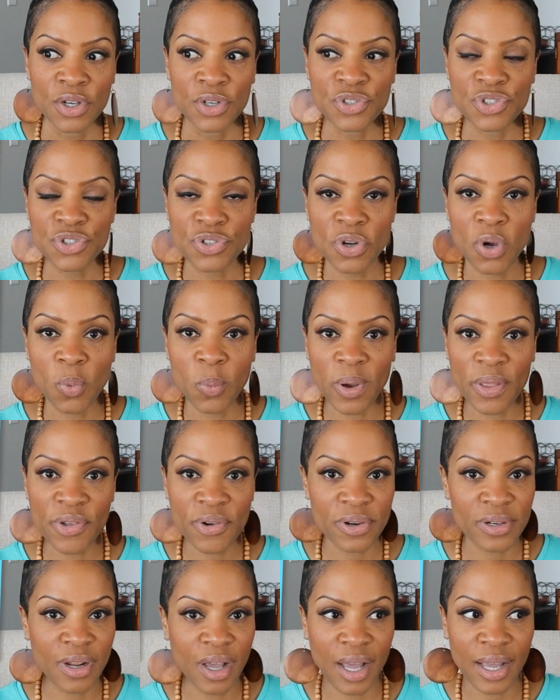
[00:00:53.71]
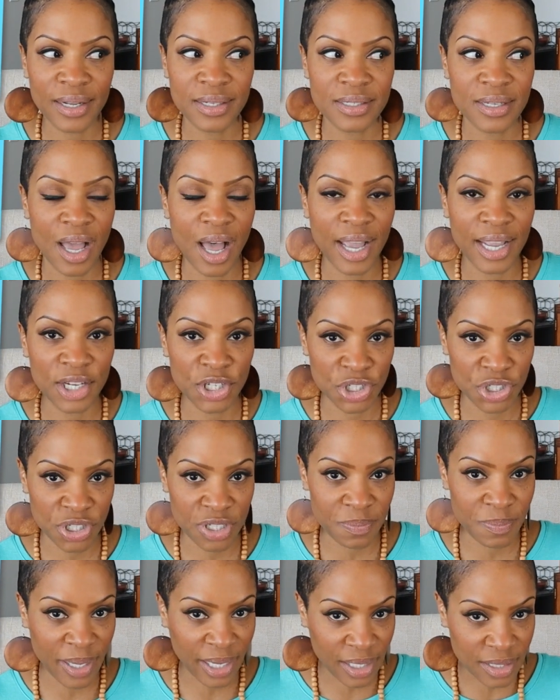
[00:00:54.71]
to know whether or not I
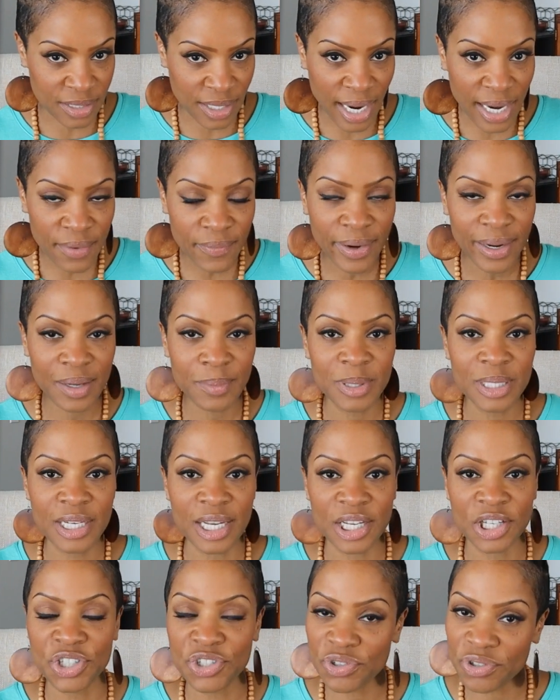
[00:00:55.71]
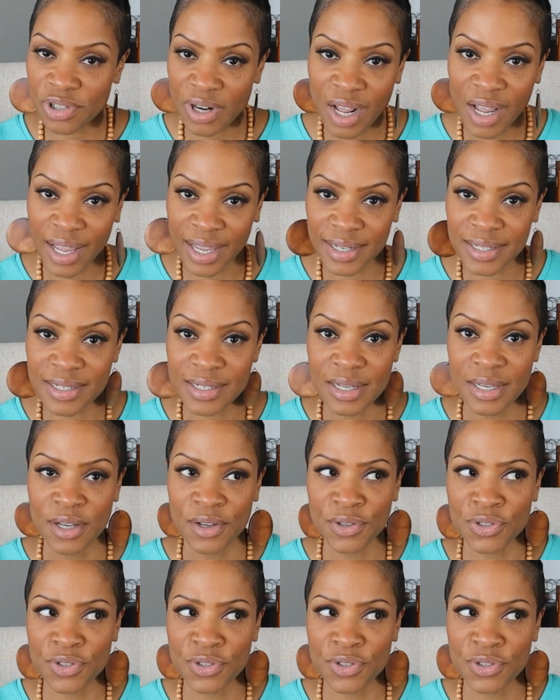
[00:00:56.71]
should make a diet recommendation or not.